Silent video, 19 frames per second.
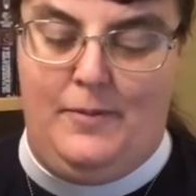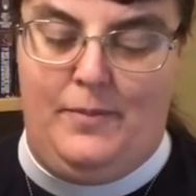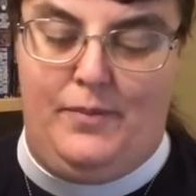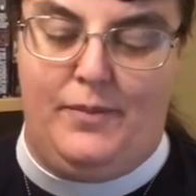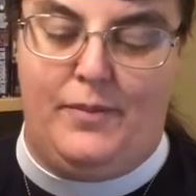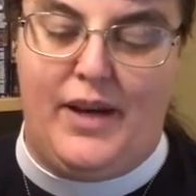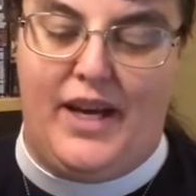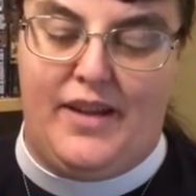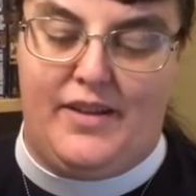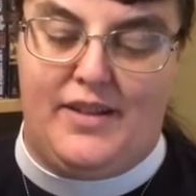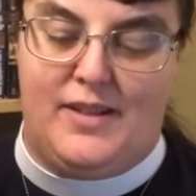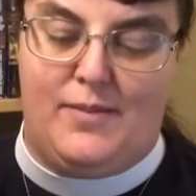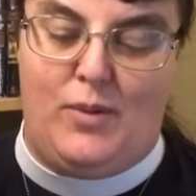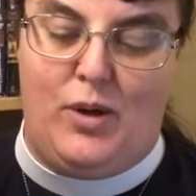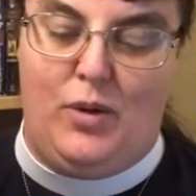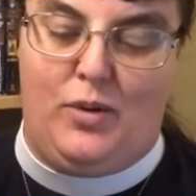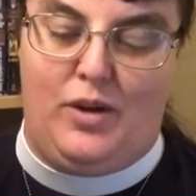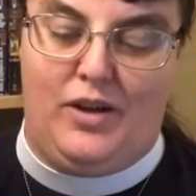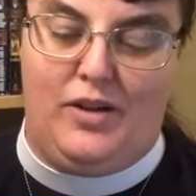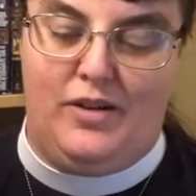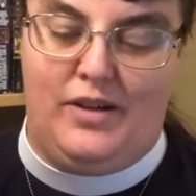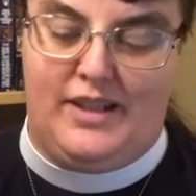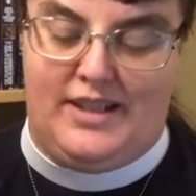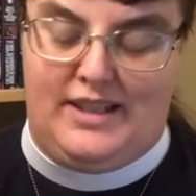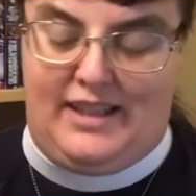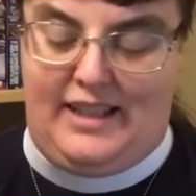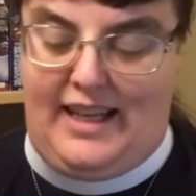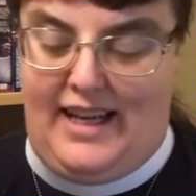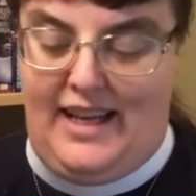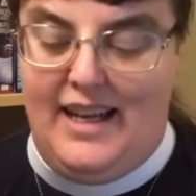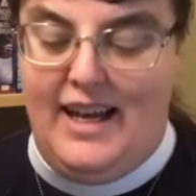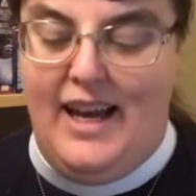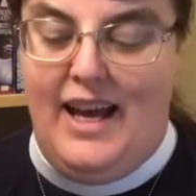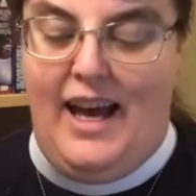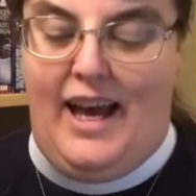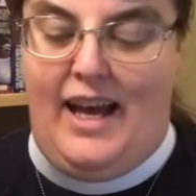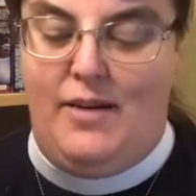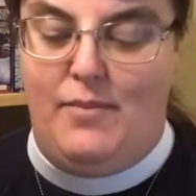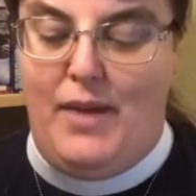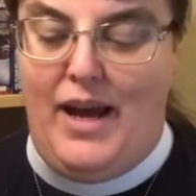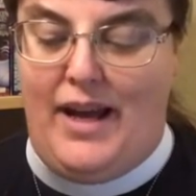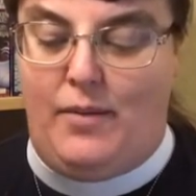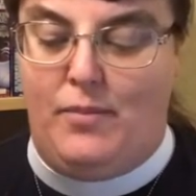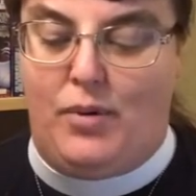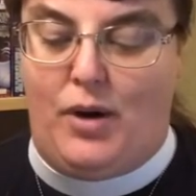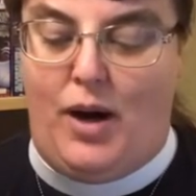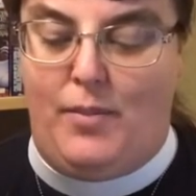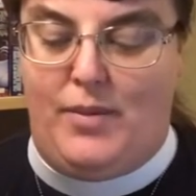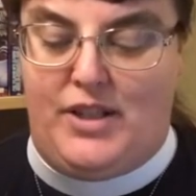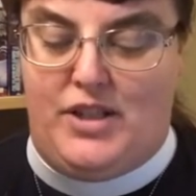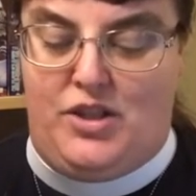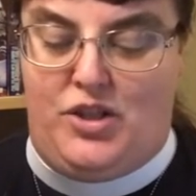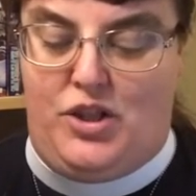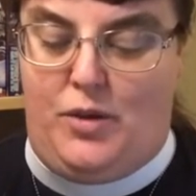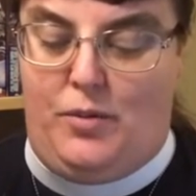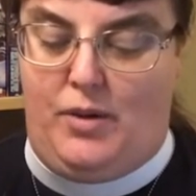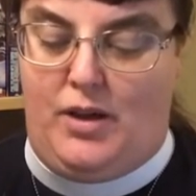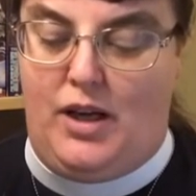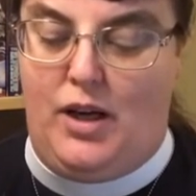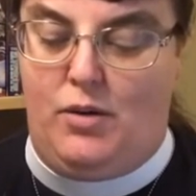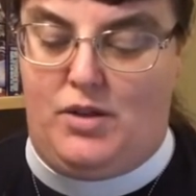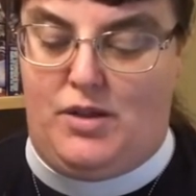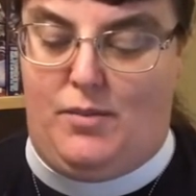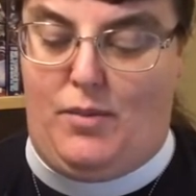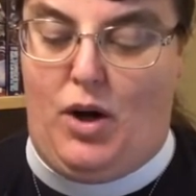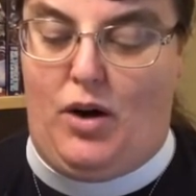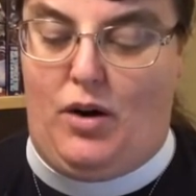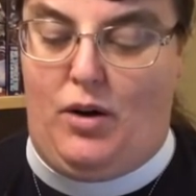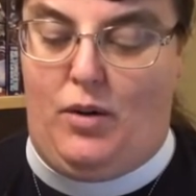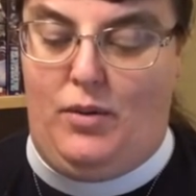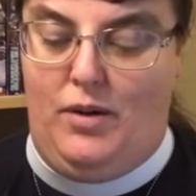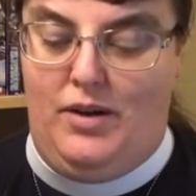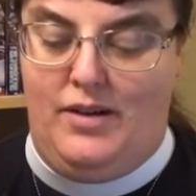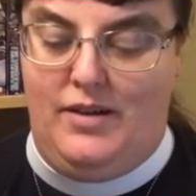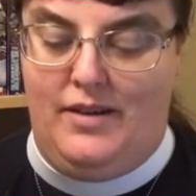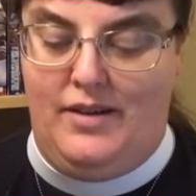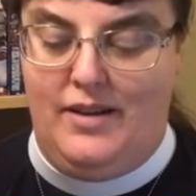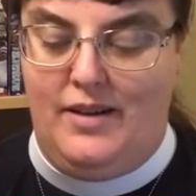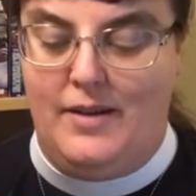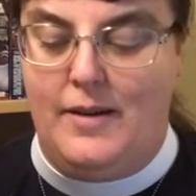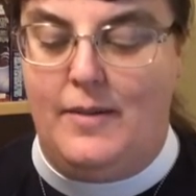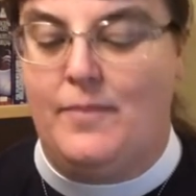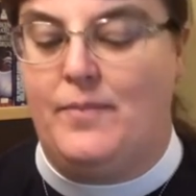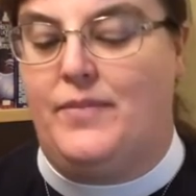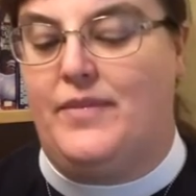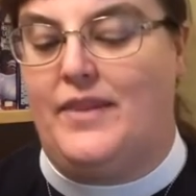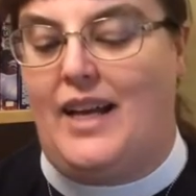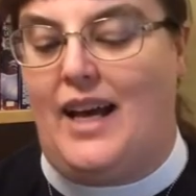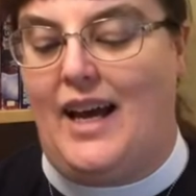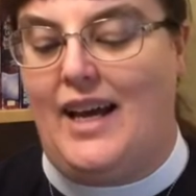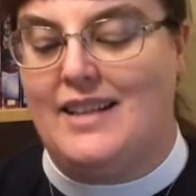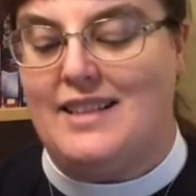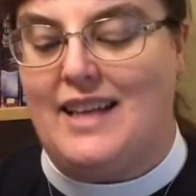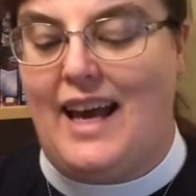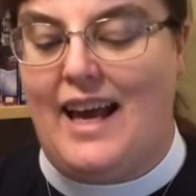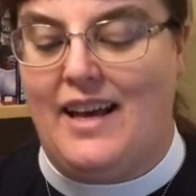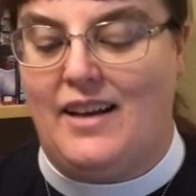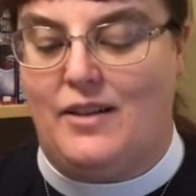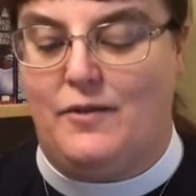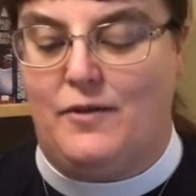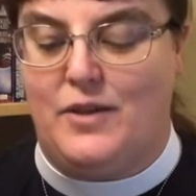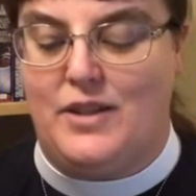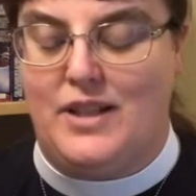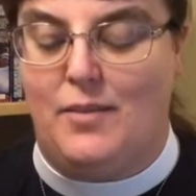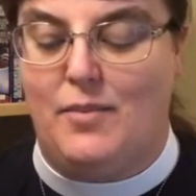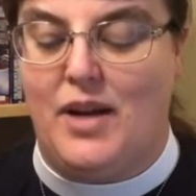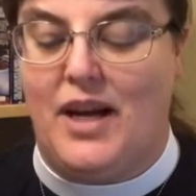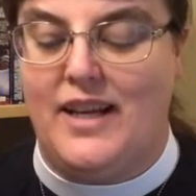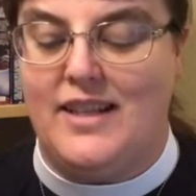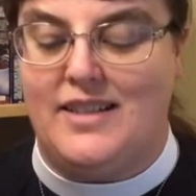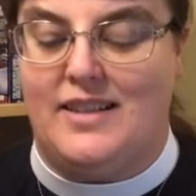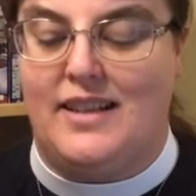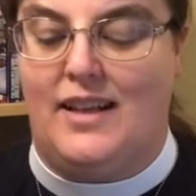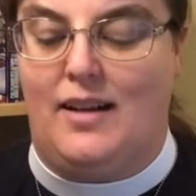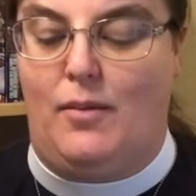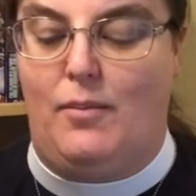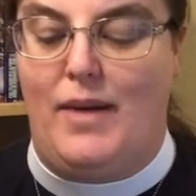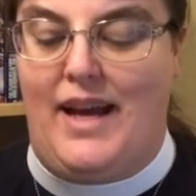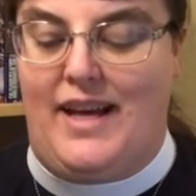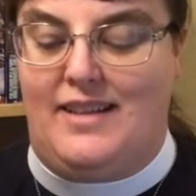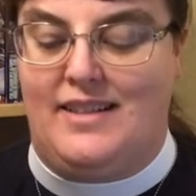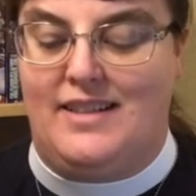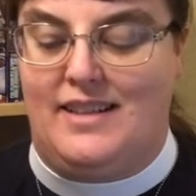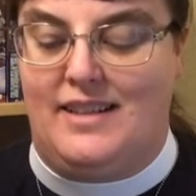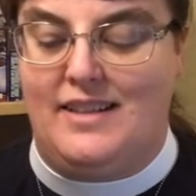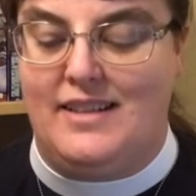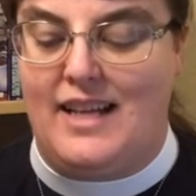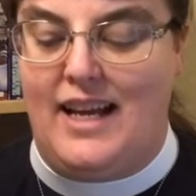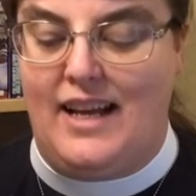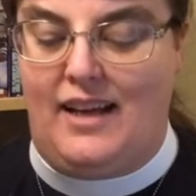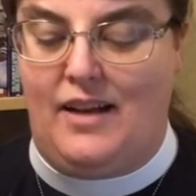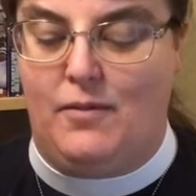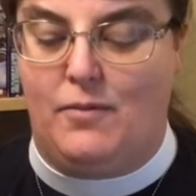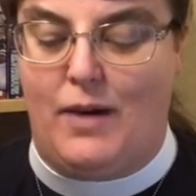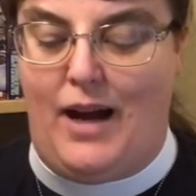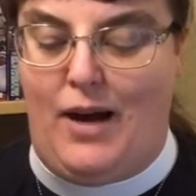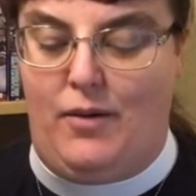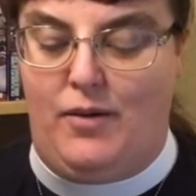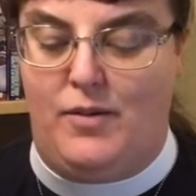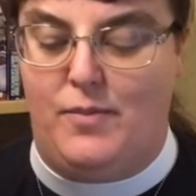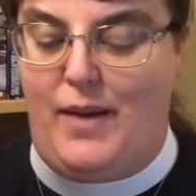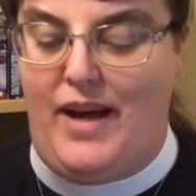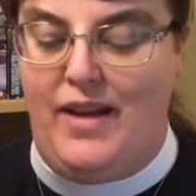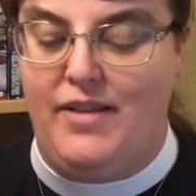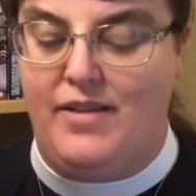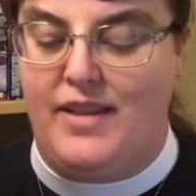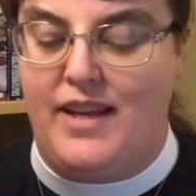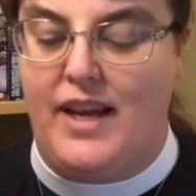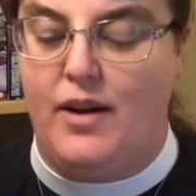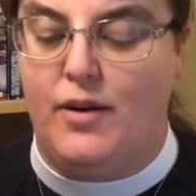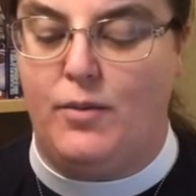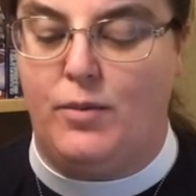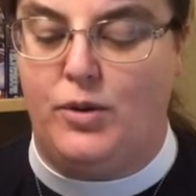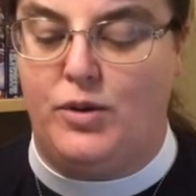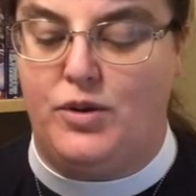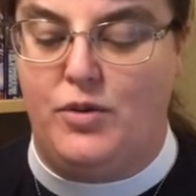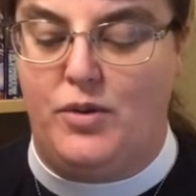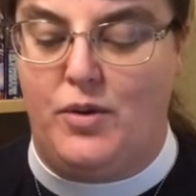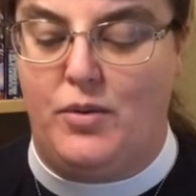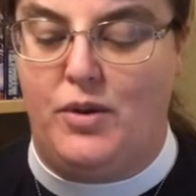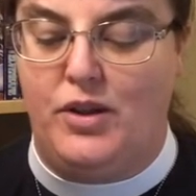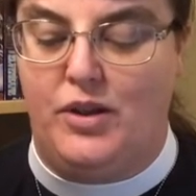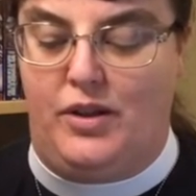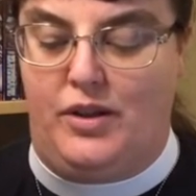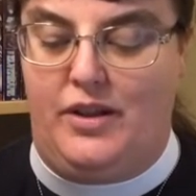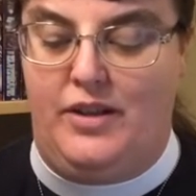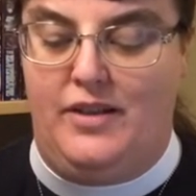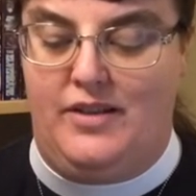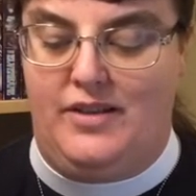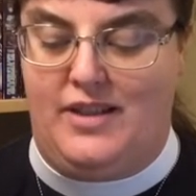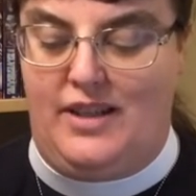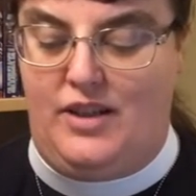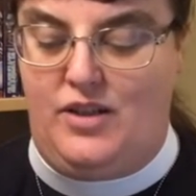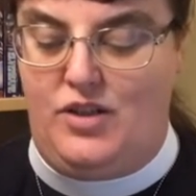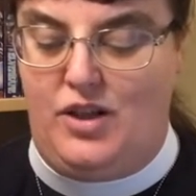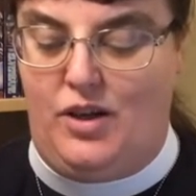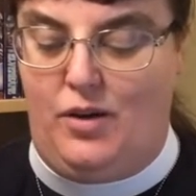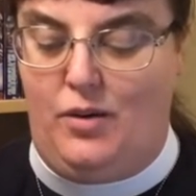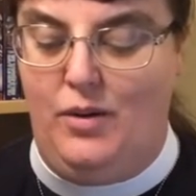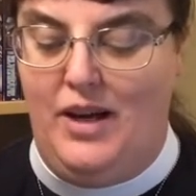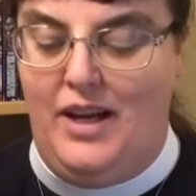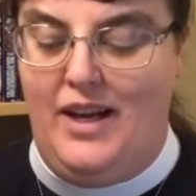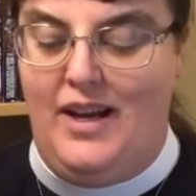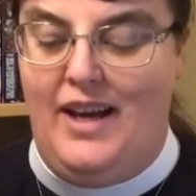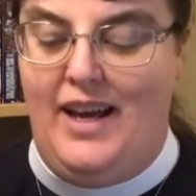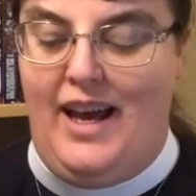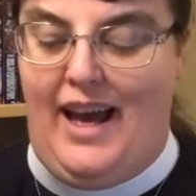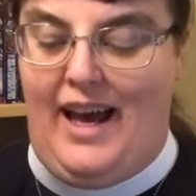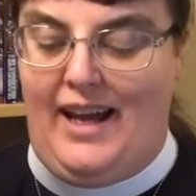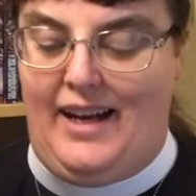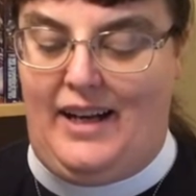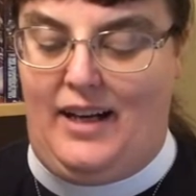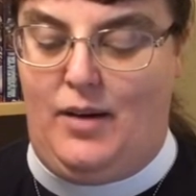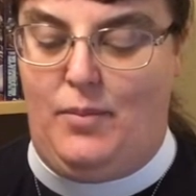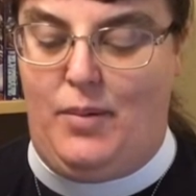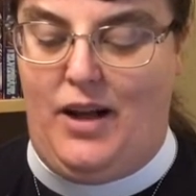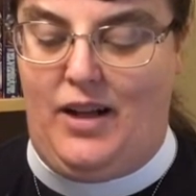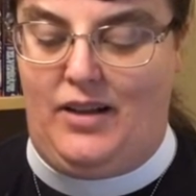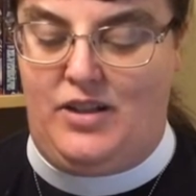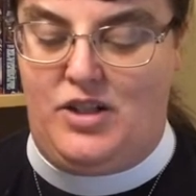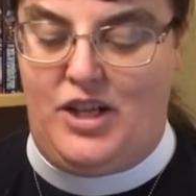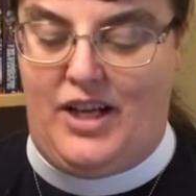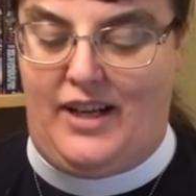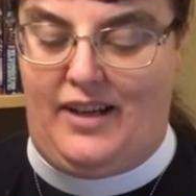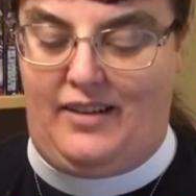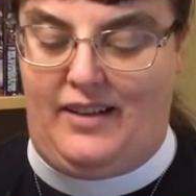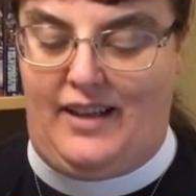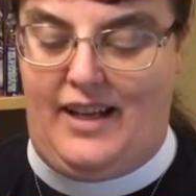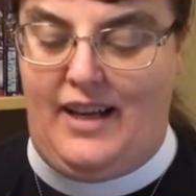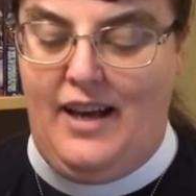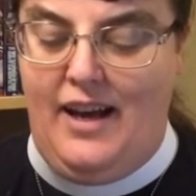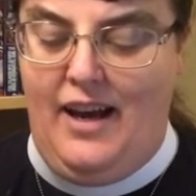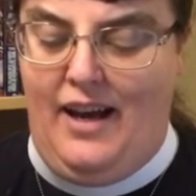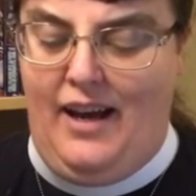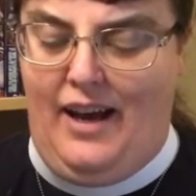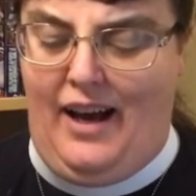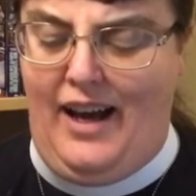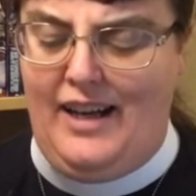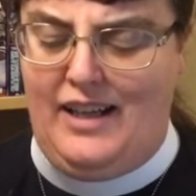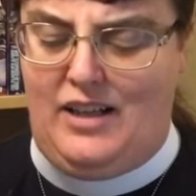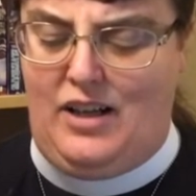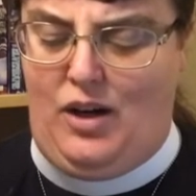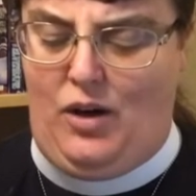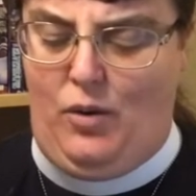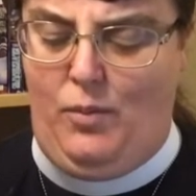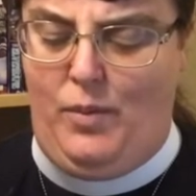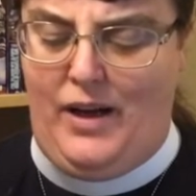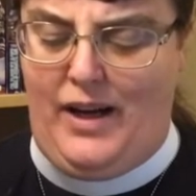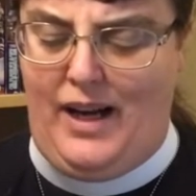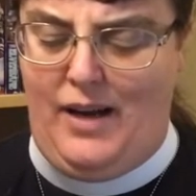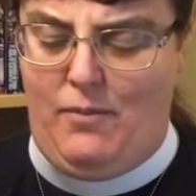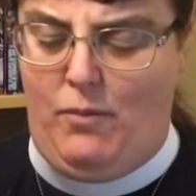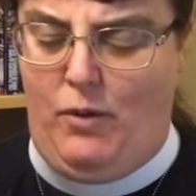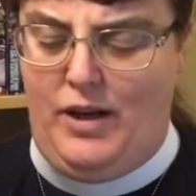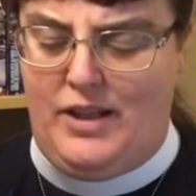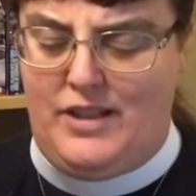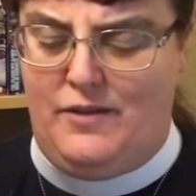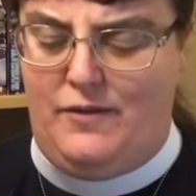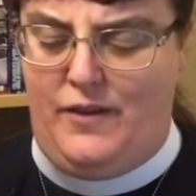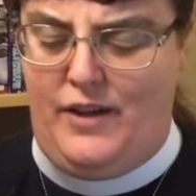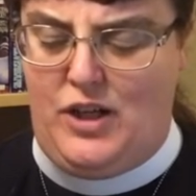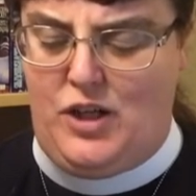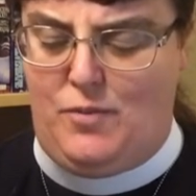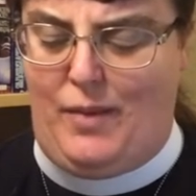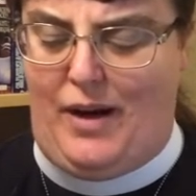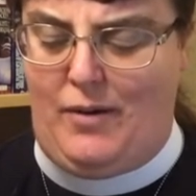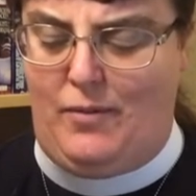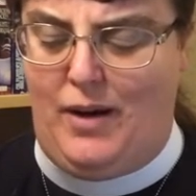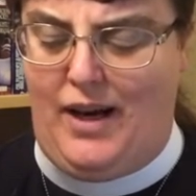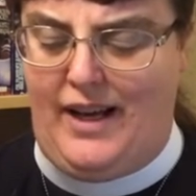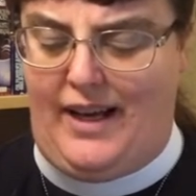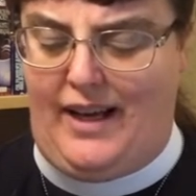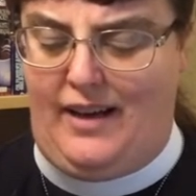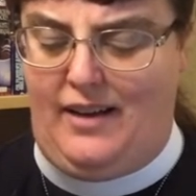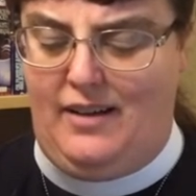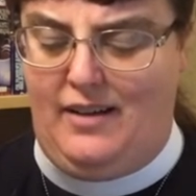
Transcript: Beth spoke earnestly, and Meg promised she would go tomorrow. "Ask Hannah for some nice little mess and take it round, Beth. The air will do you good," said Jo, adding apologetically, "I'd go, but I want to finish my writing."